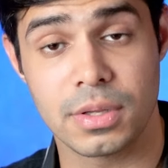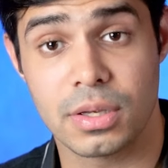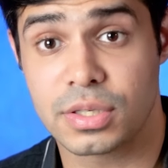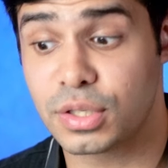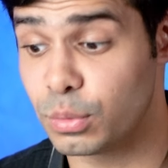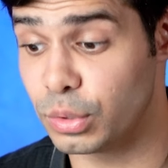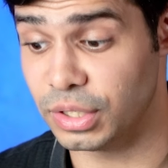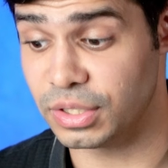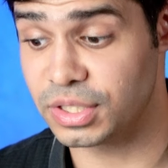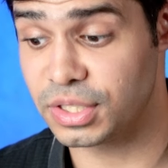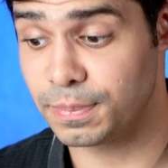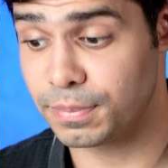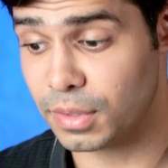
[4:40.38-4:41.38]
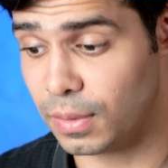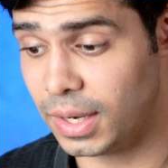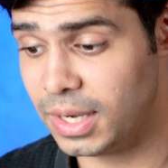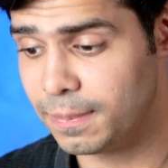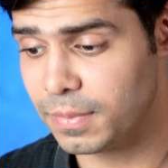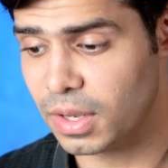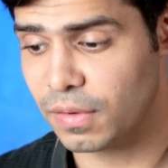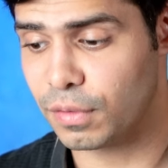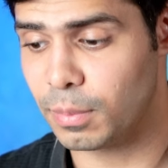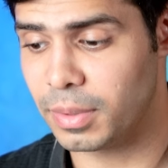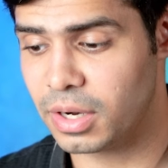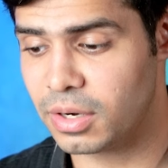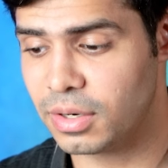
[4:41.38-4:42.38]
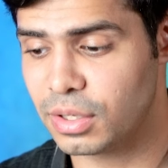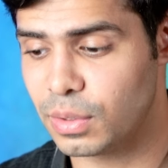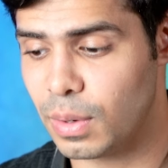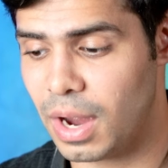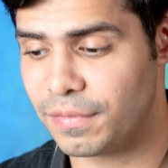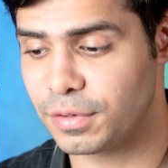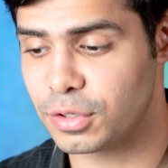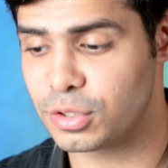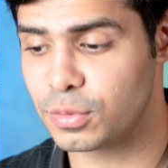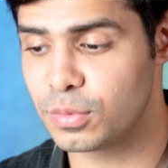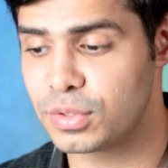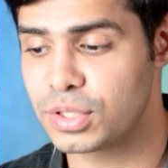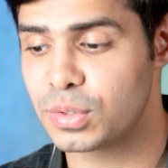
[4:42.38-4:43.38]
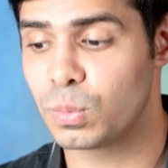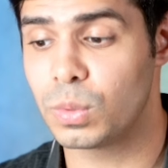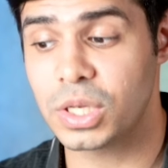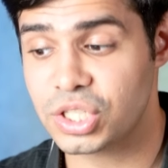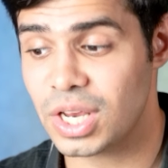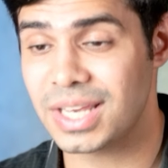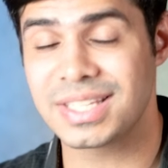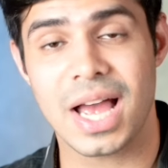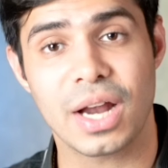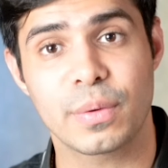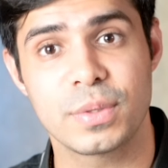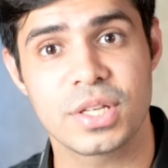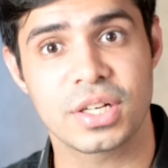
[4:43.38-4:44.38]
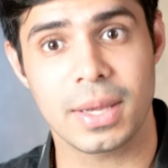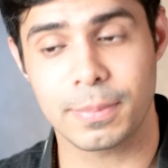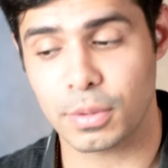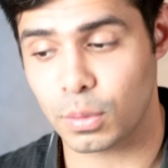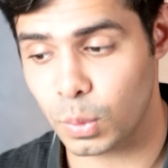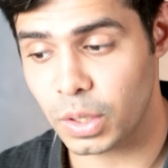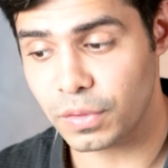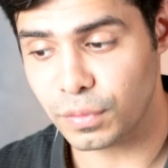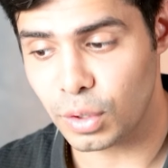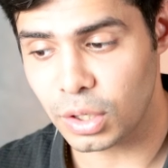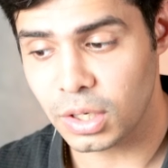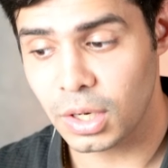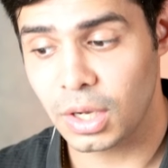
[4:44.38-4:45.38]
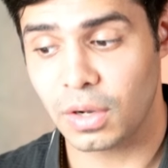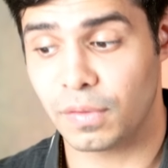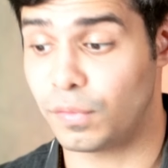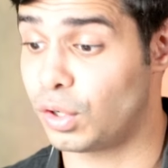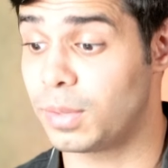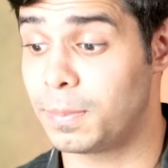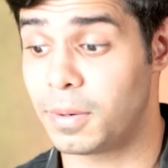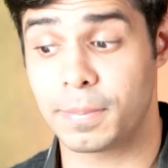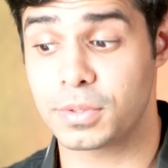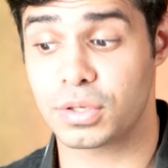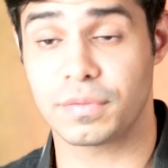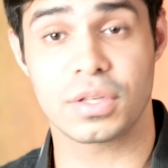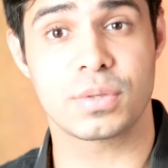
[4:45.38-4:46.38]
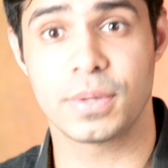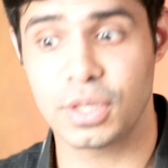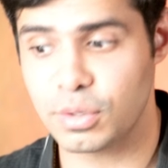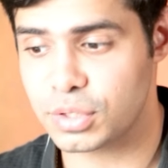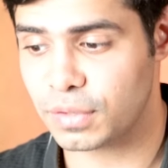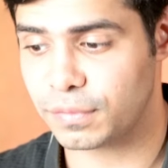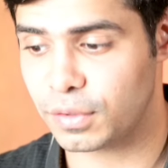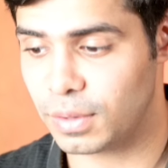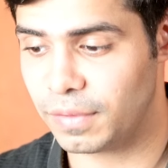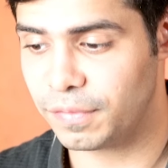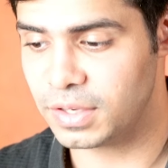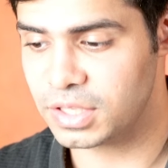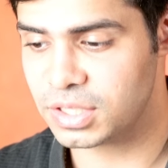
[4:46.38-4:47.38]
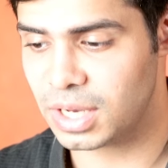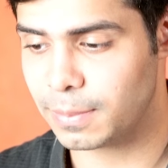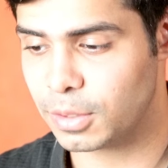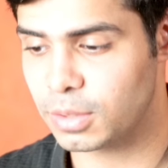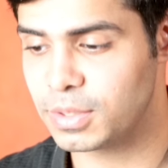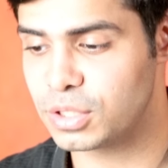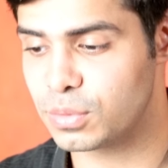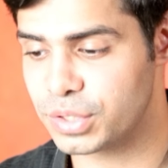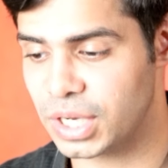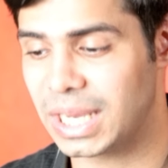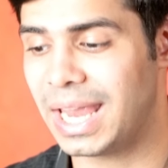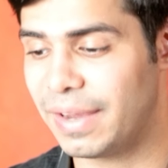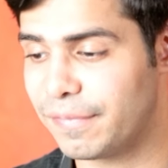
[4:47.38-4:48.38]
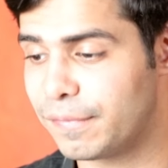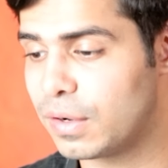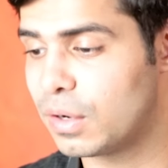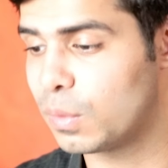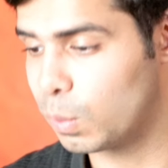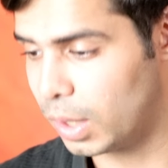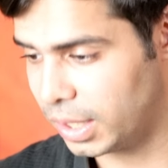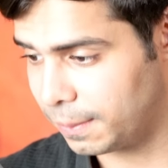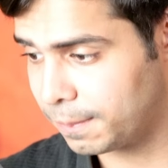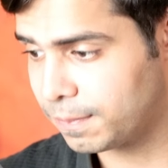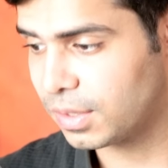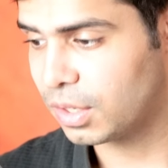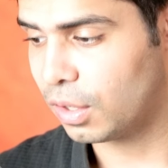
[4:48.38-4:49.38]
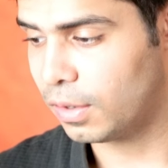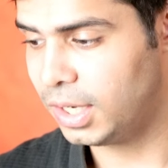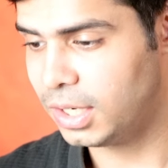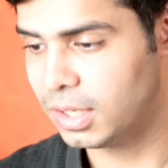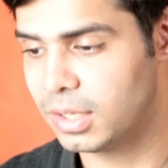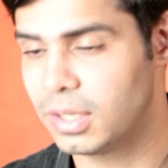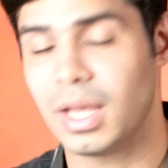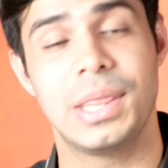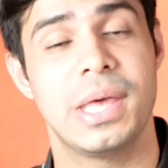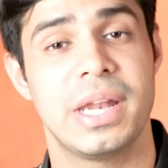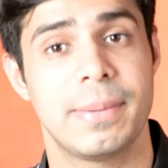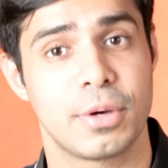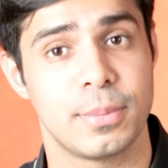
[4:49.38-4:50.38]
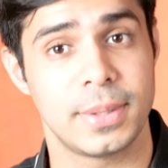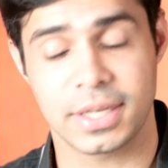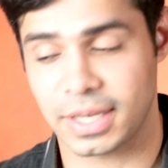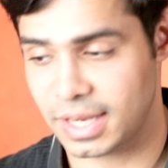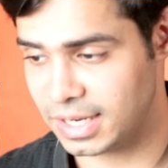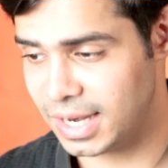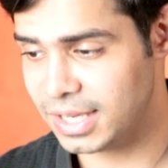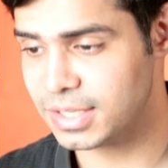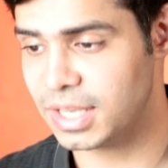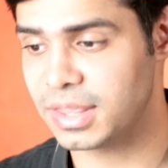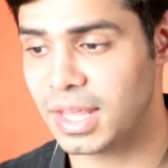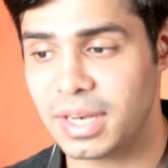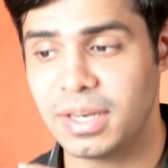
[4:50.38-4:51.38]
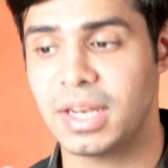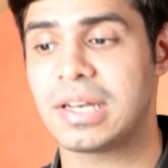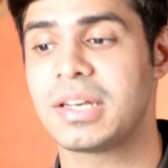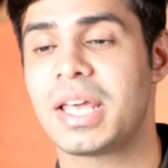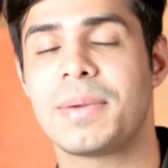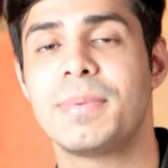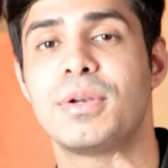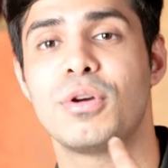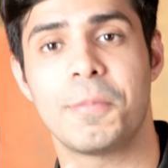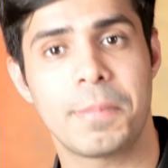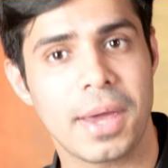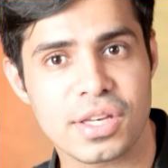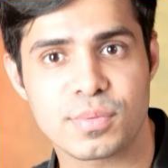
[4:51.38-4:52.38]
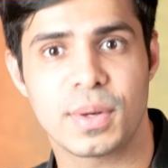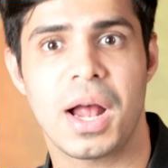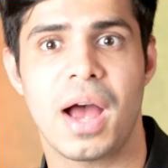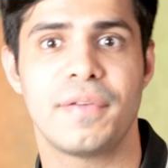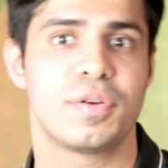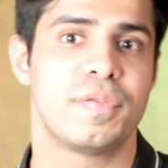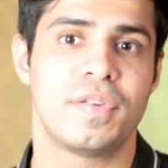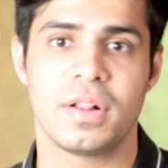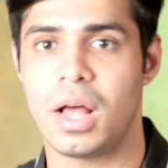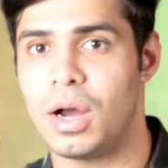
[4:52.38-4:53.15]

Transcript: students. All right, from here you have to choose which exact visa type you're going for. For the purpose of this video, just for reference, I'm going to be choosing F-1. All right, and then I'm going to be clicking next, and then it'll take me to a page where I have to fill